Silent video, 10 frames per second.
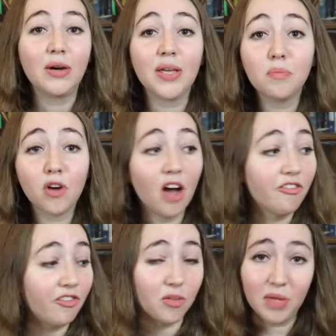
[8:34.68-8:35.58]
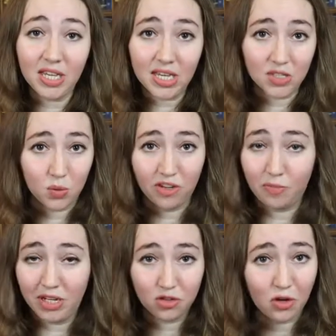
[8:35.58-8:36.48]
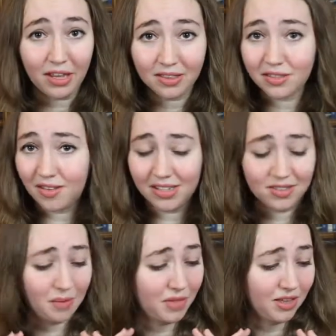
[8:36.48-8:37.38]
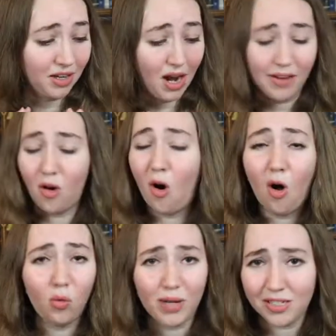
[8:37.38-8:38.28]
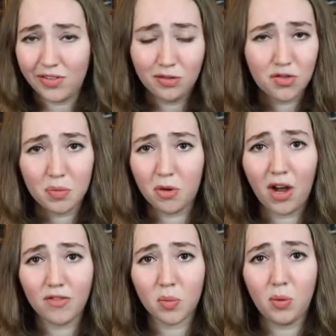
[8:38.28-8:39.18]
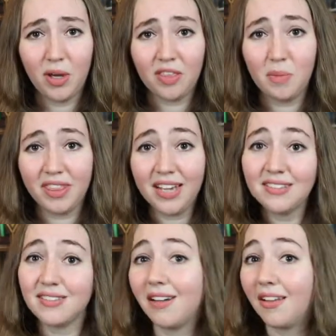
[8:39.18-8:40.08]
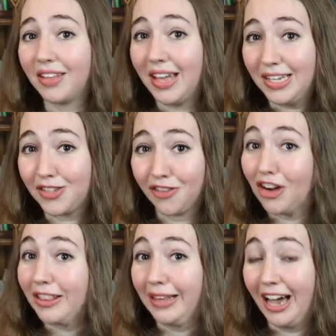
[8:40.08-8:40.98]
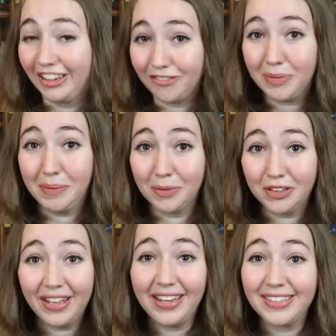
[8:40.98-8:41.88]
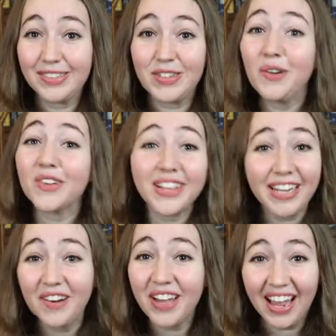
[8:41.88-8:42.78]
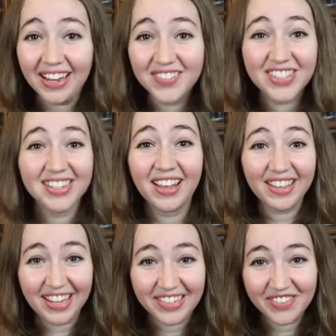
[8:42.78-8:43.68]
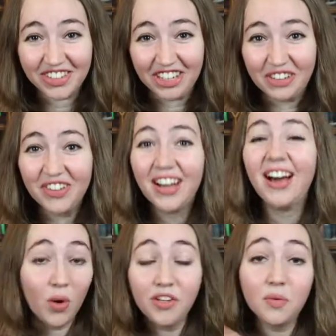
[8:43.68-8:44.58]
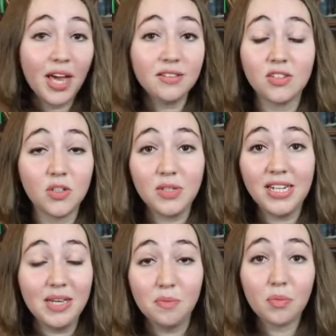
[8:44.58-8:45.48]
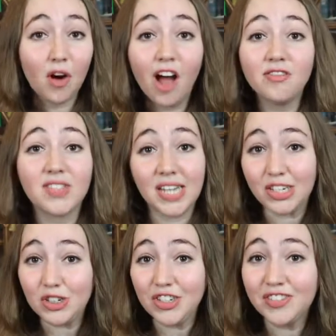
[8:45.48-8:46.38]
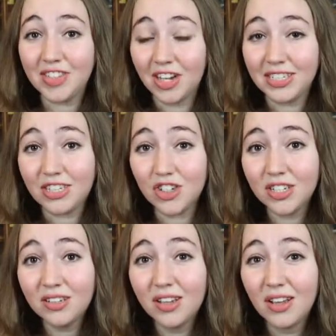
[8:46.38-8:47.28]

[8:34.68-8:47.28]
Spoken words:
improv for me is one of my strengths. It's something that I always felt super comfortable with, but that is not the case for a lot of people, and it's totally okay if it's not the case for you. When you get to an improv section of an audition,